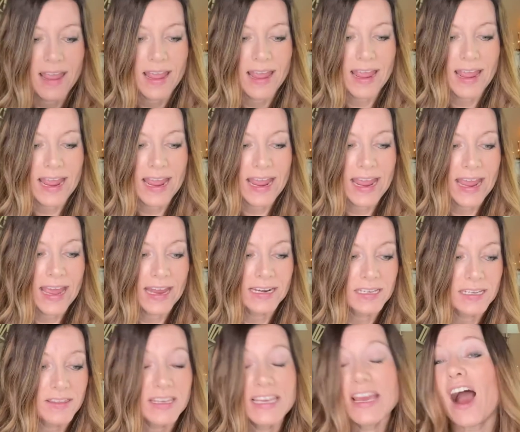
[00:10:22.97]

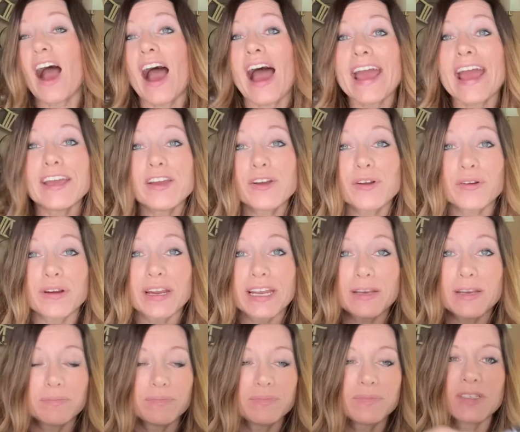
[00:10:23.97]
and the eye
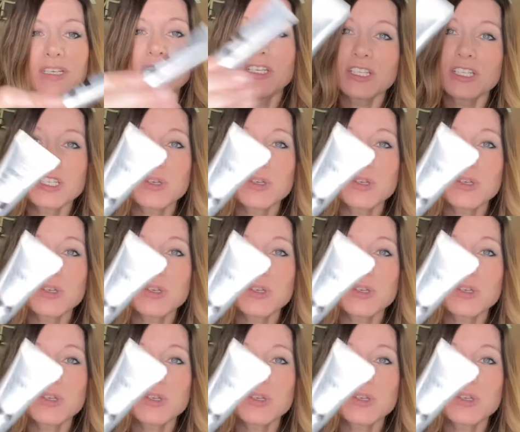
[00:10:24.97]
cream. So